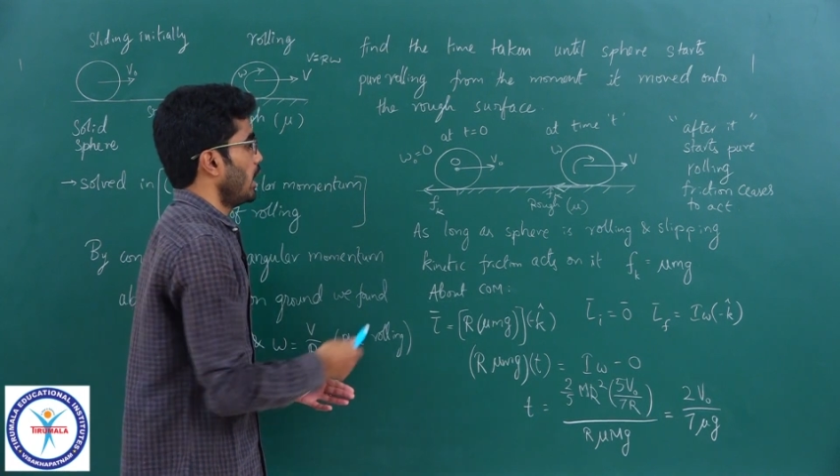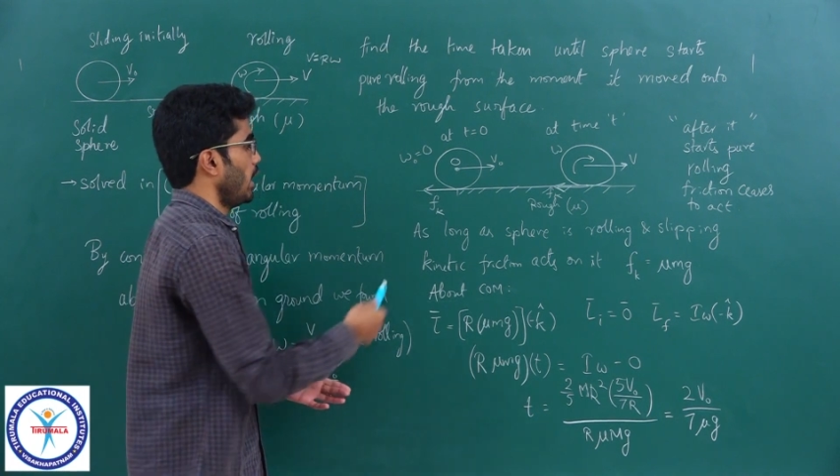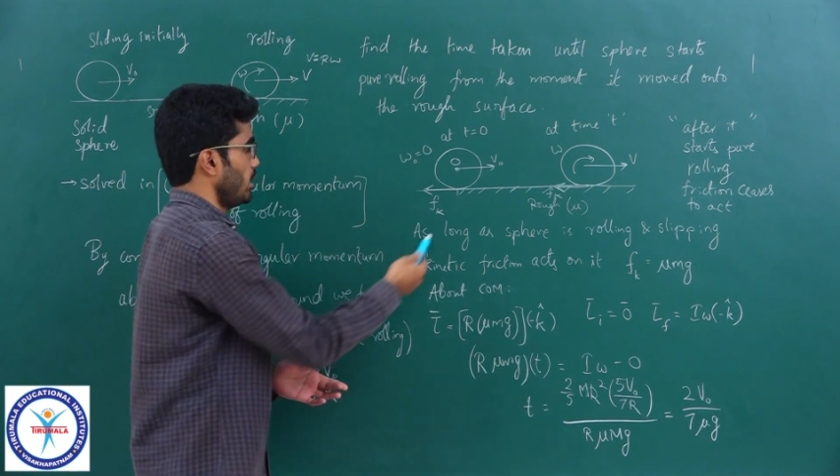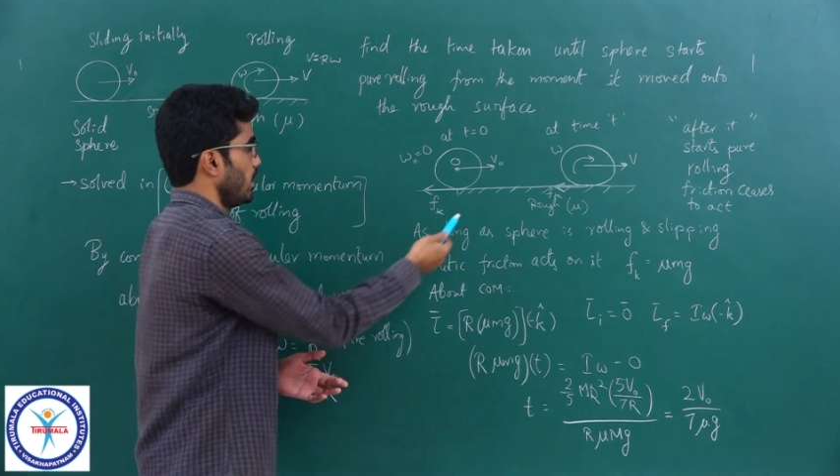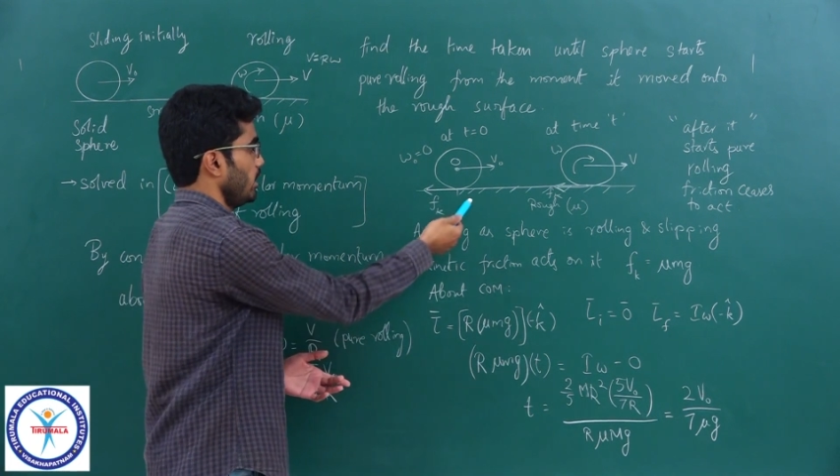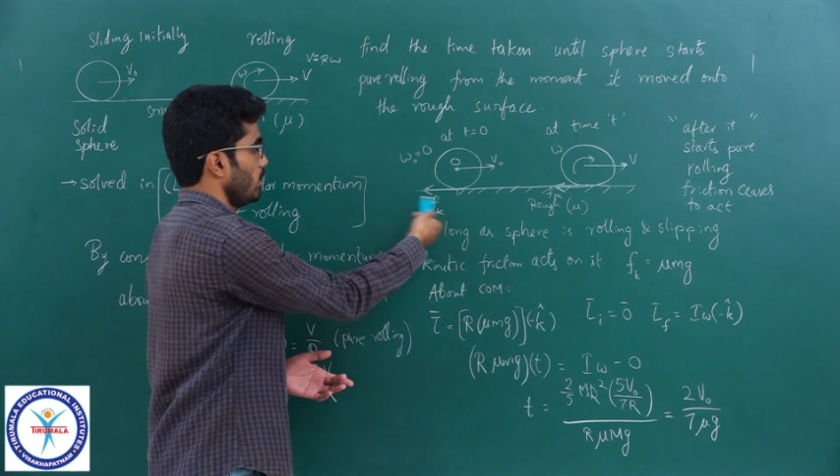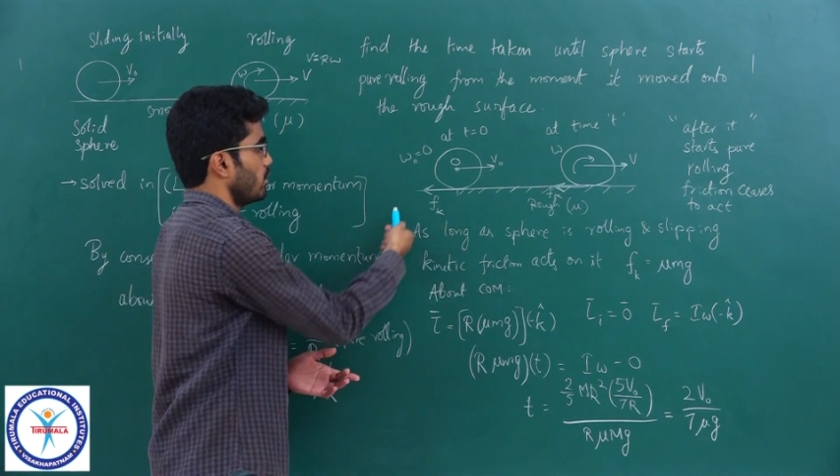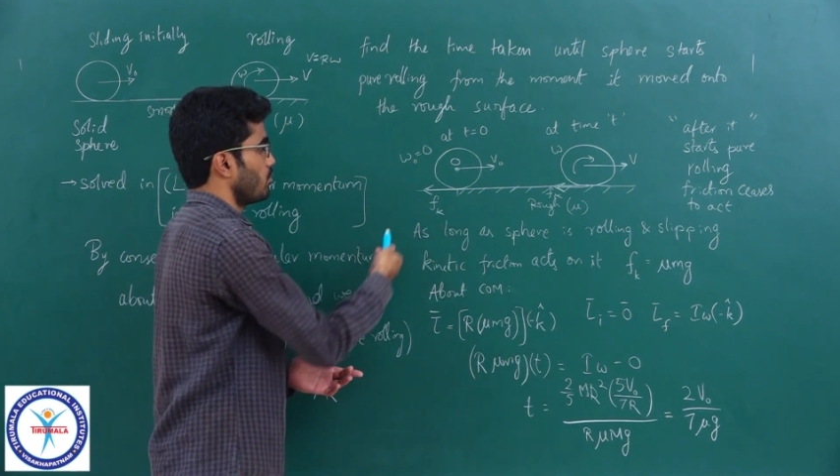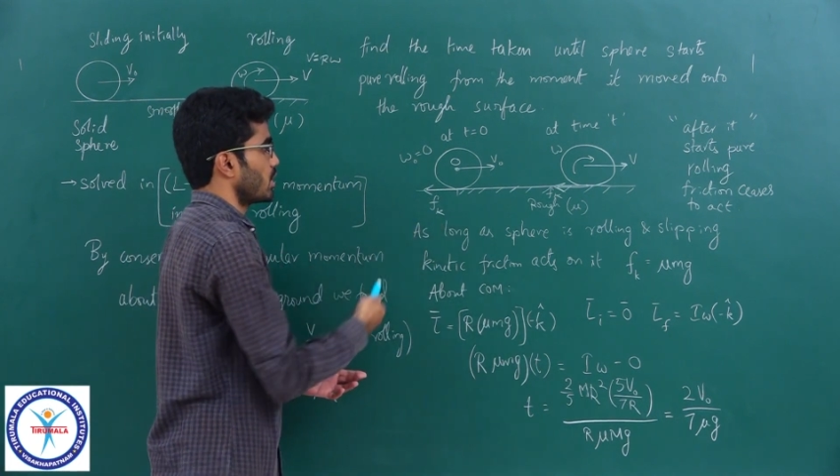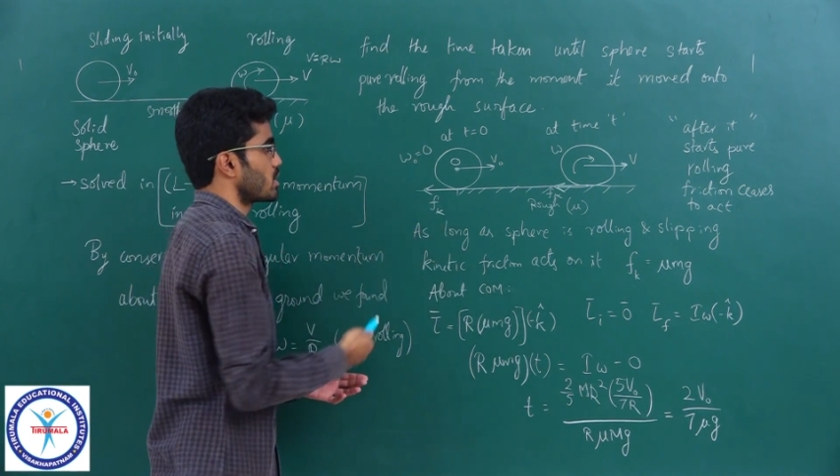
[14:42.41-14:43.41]
and then the
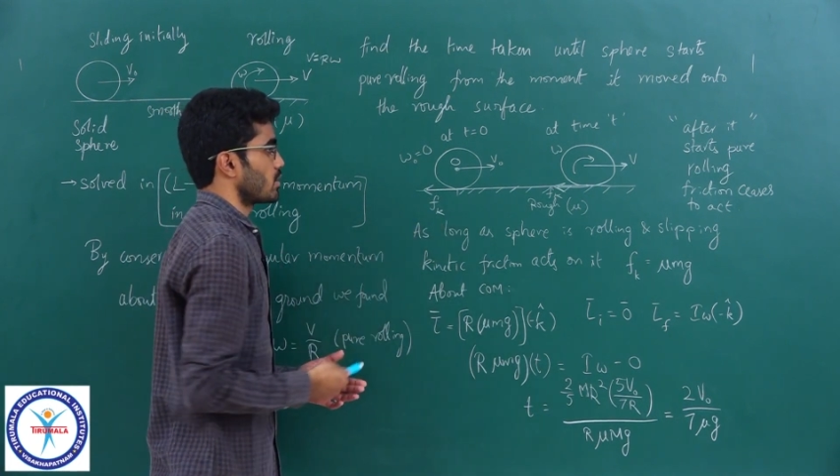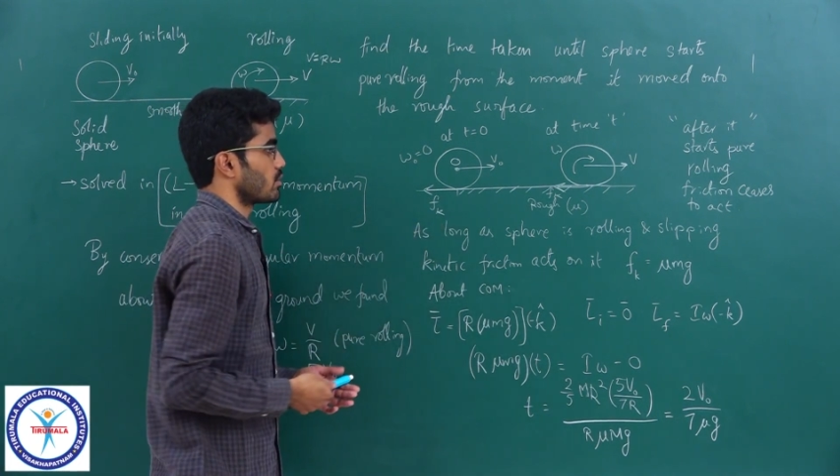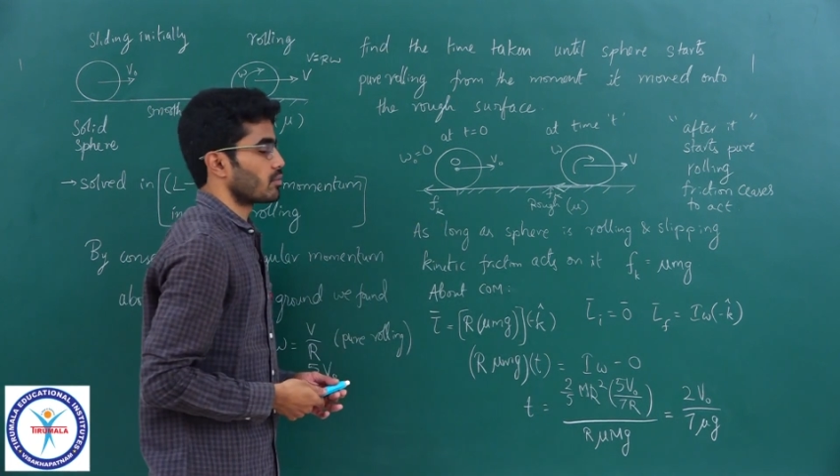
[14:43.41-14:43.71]
friction.